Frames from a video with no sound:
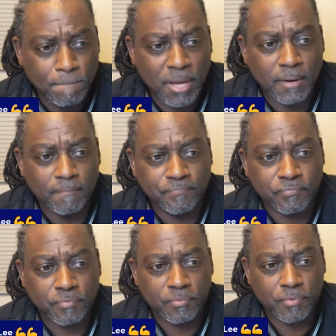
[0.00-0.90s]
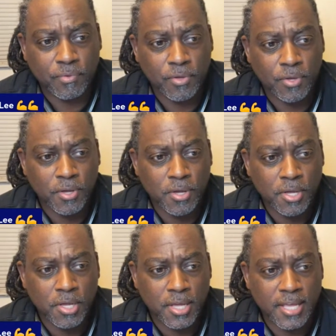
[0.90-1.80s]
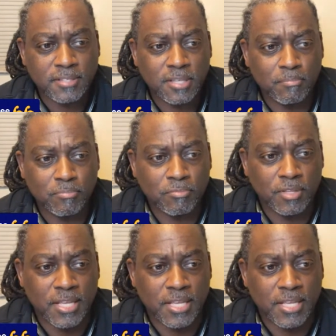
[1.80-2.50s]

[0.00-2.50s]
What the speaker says: But it's some